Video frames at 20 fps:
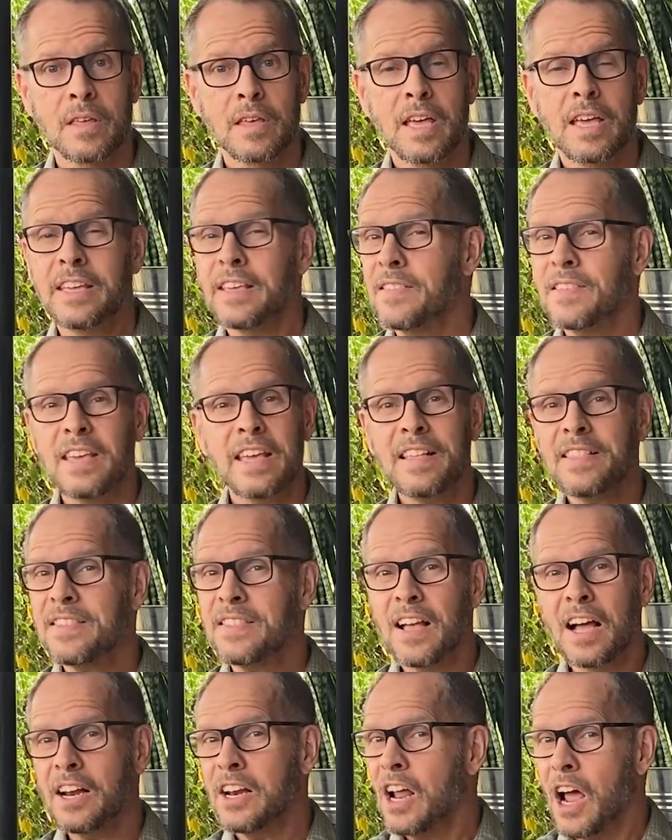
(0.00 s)
You see, it's
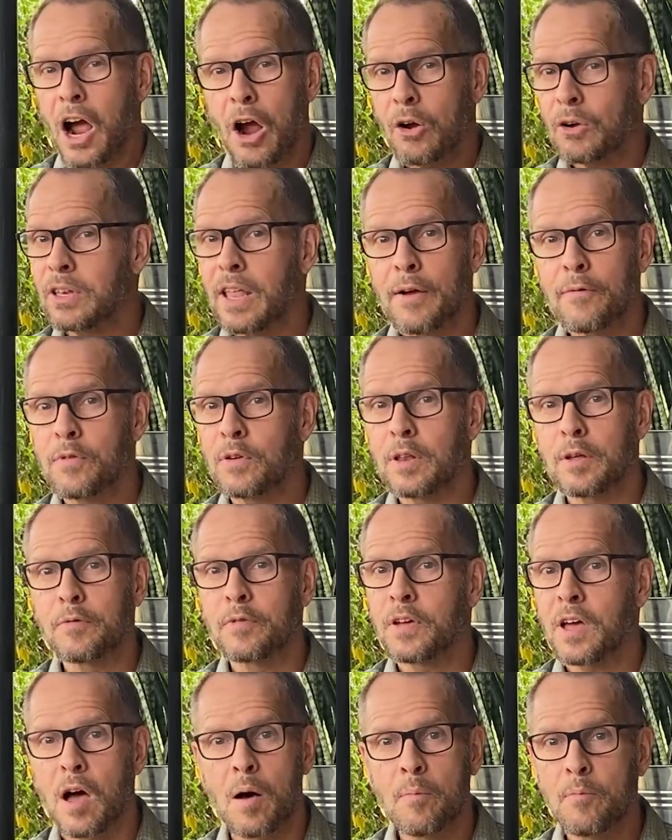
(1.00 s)
not our level of
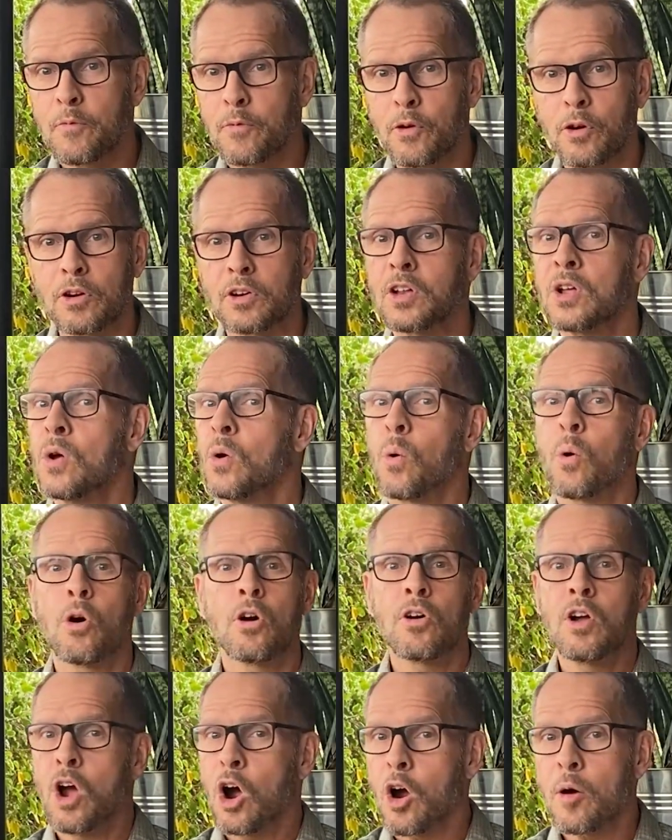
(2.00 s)
comfort or
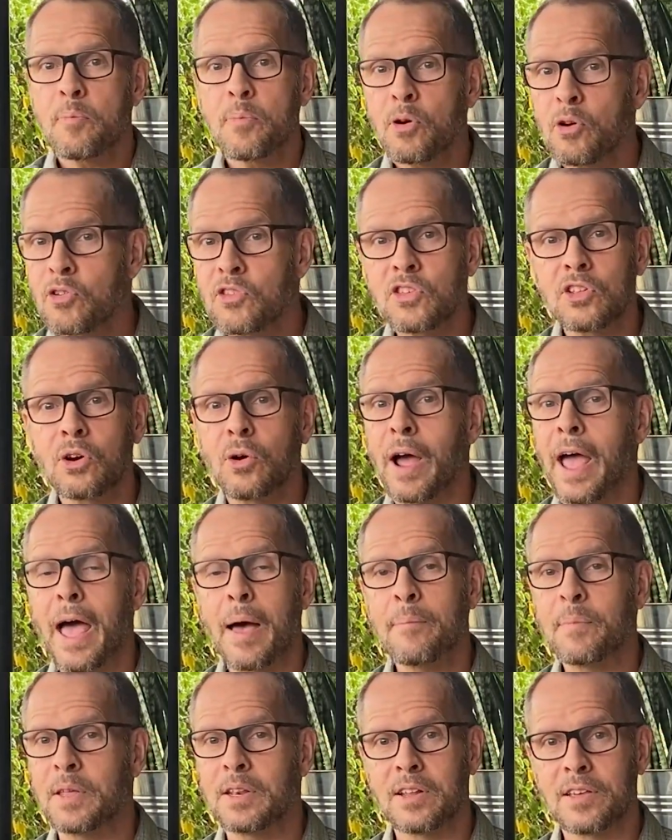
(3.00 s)
our personal
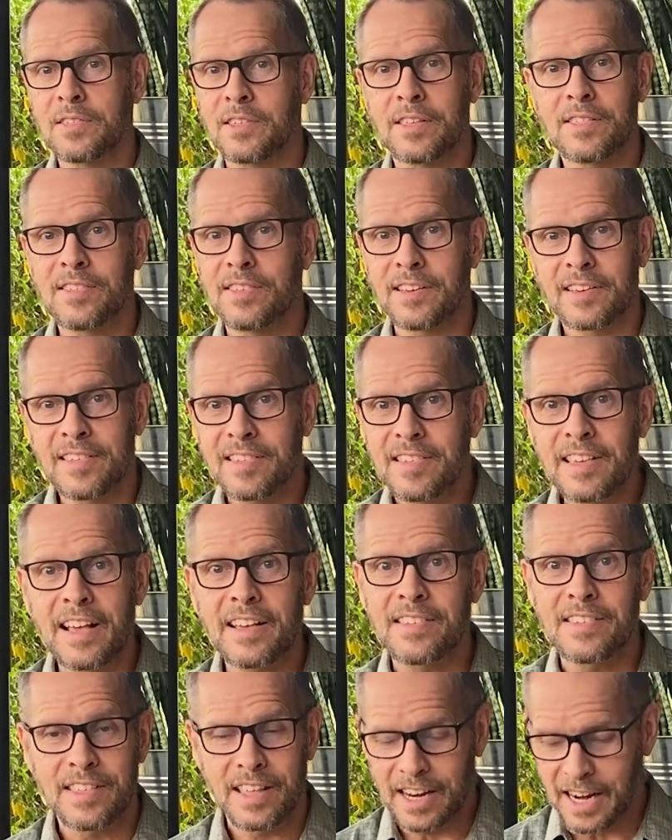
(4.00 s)
happiness and success
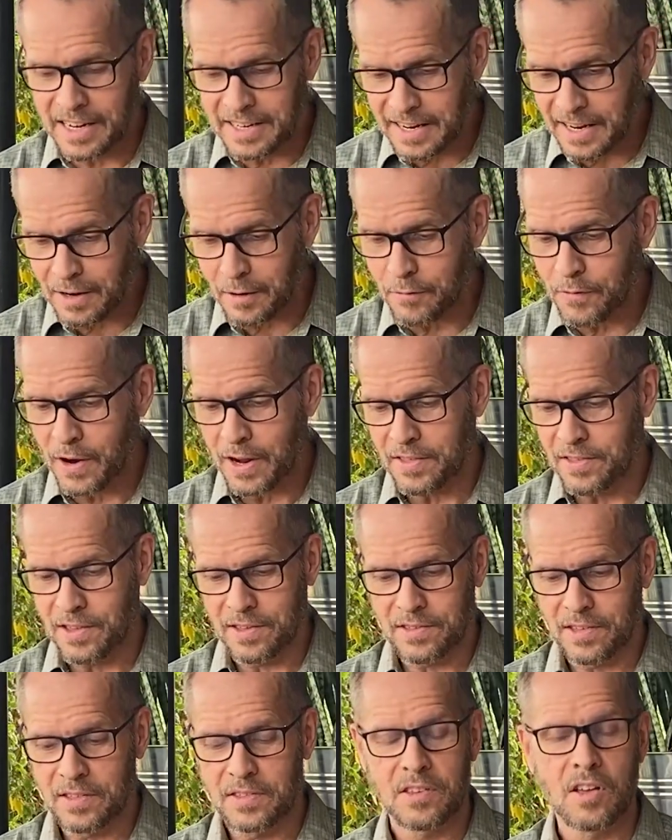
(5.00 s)
that identifies us
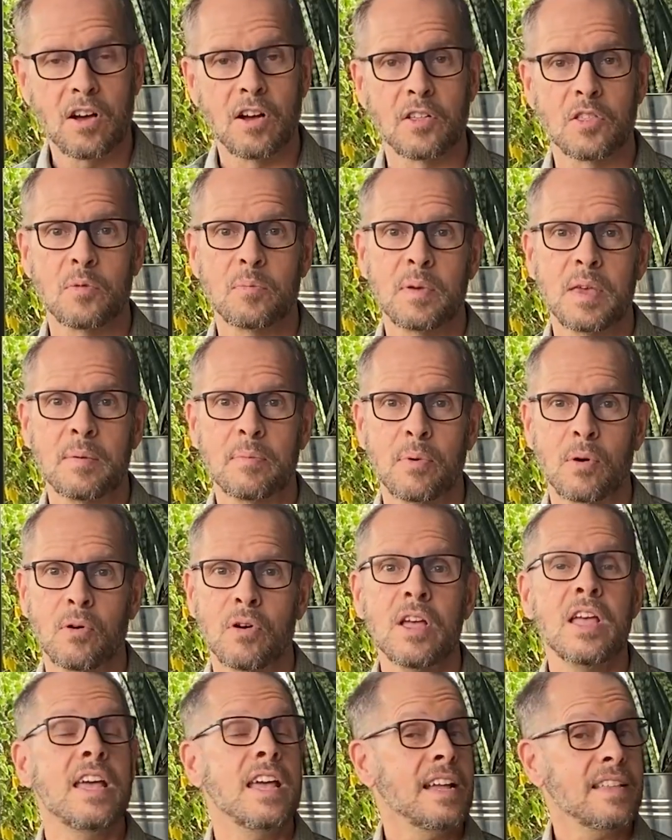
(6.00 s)
as God's people.
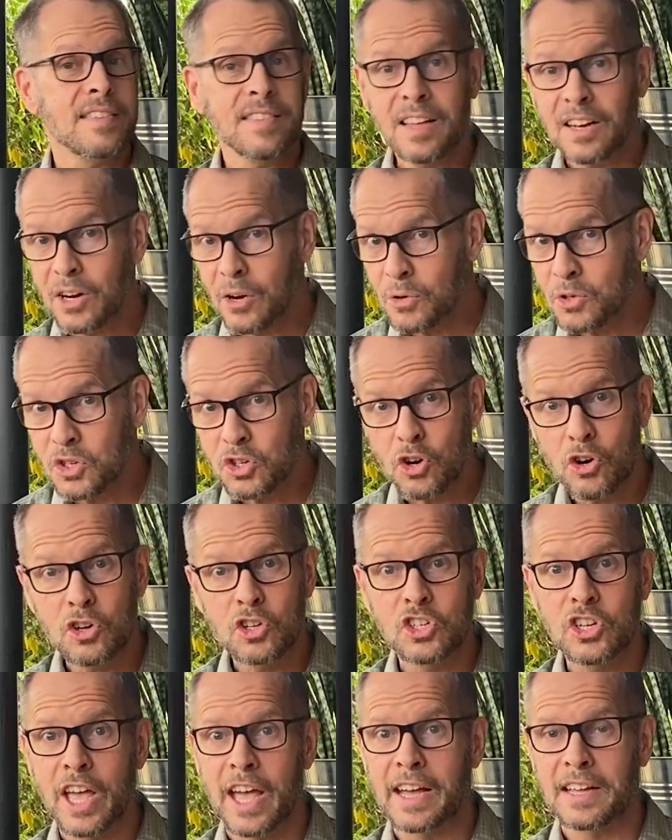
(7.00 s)
It's not our church
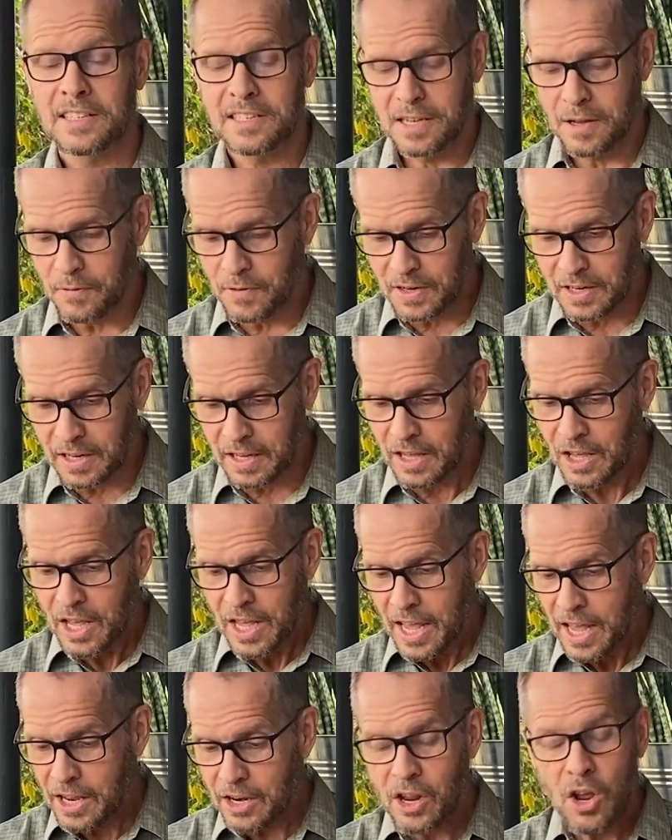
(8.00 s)
activity
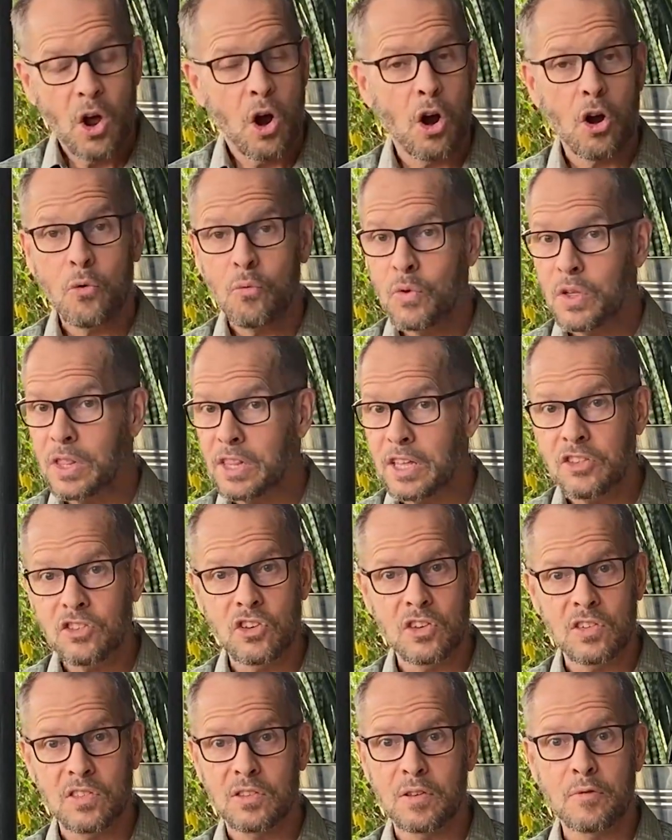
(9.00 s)
and our religious
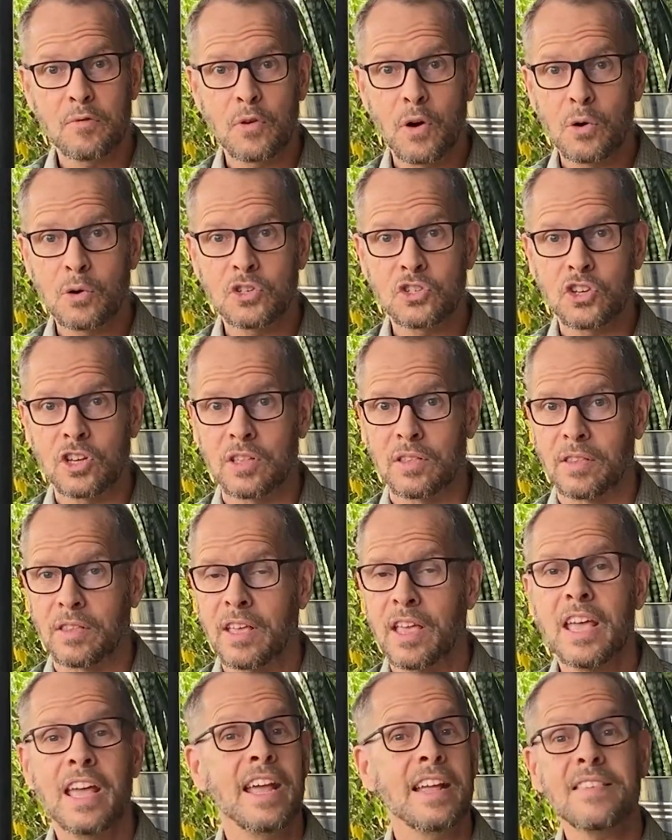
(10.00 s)
devotion.
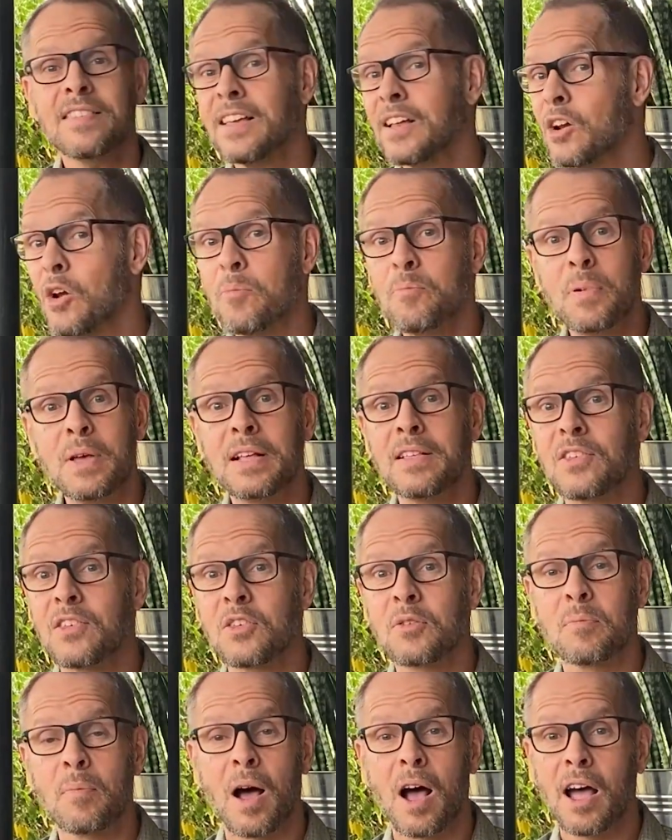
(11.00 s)
It's not our big
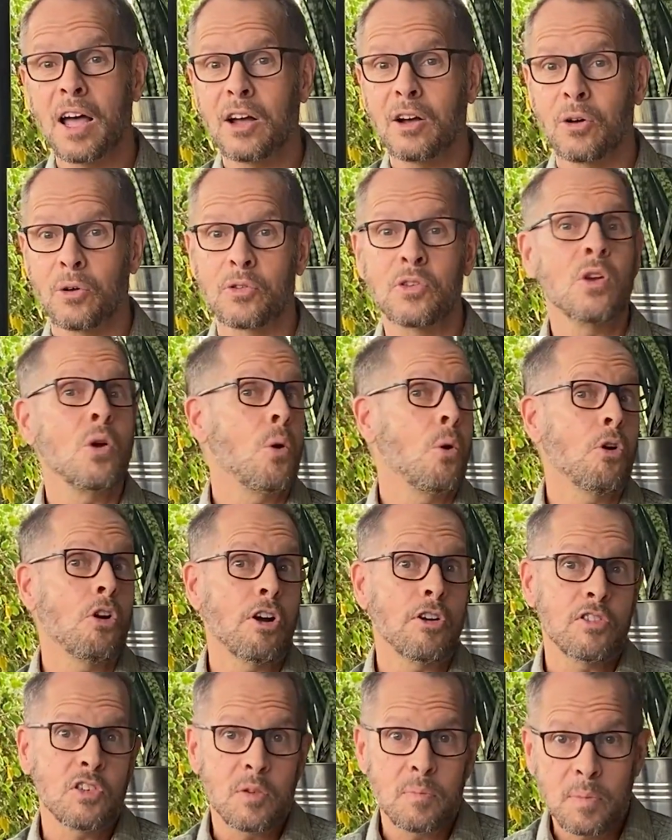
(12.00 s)
smiles or our
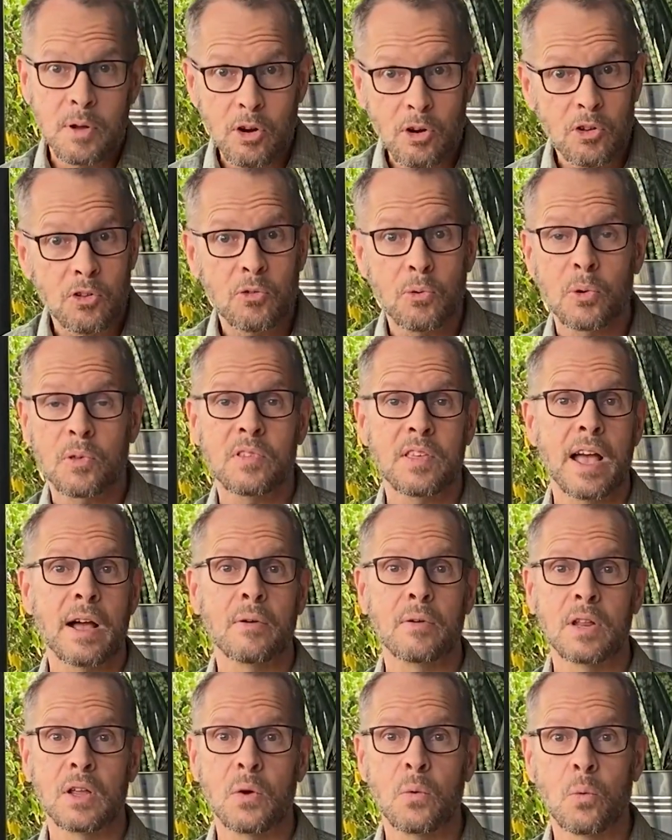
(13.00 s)
spiritual
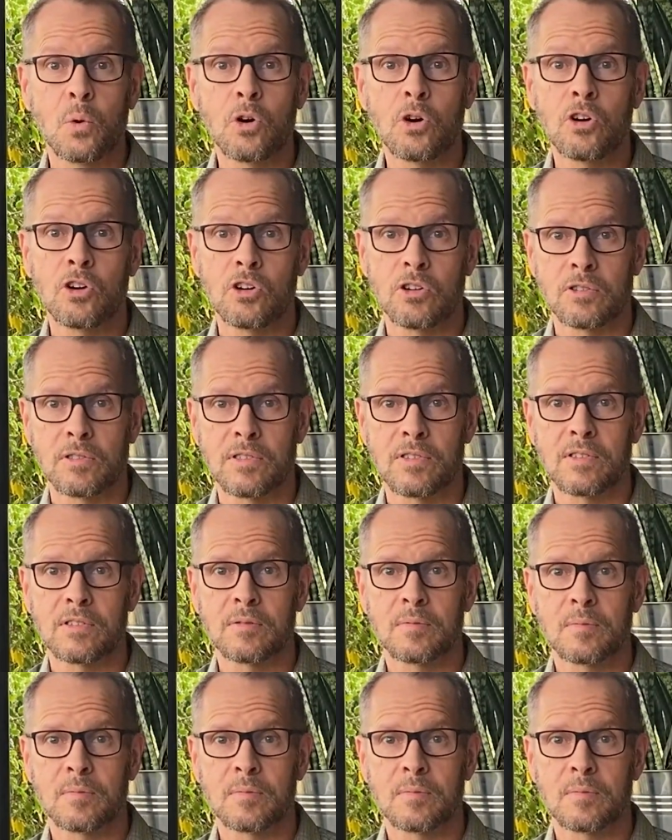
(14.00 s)
sounding words.